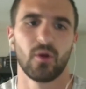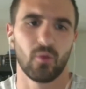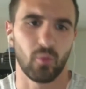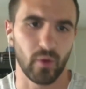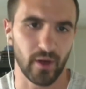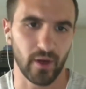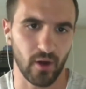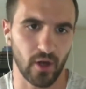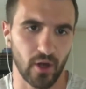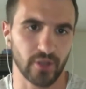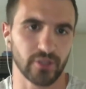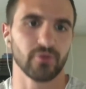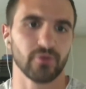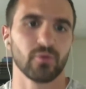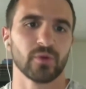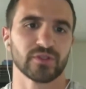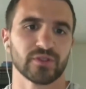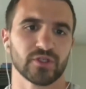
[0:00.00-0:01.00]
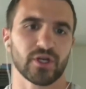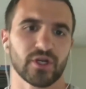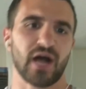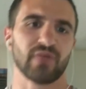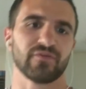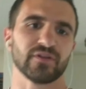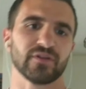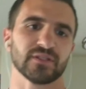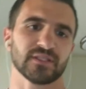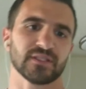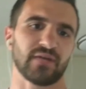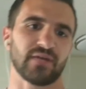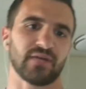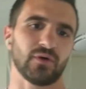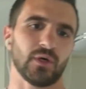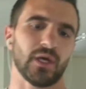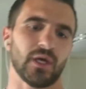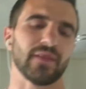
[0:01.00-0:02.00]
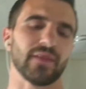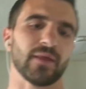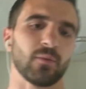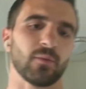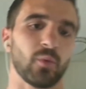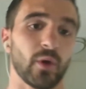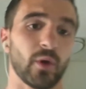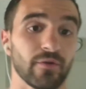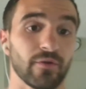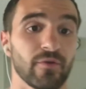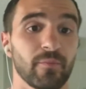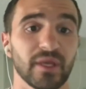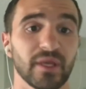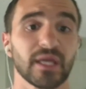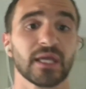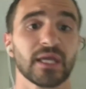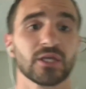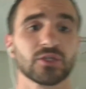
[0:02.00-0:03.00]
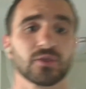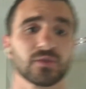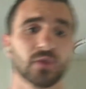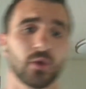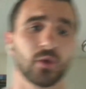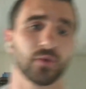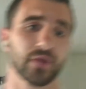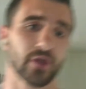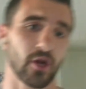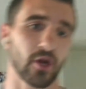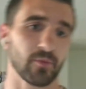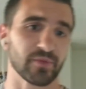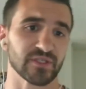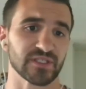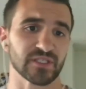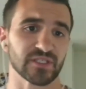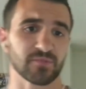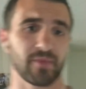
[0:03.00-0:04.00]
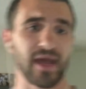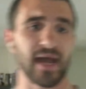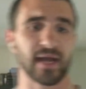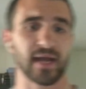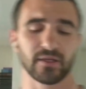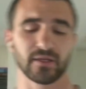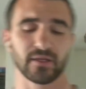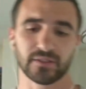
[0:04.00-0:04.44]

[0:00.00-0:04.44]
Where are you? What's your confidence level? And then what are the big issues holding our business back?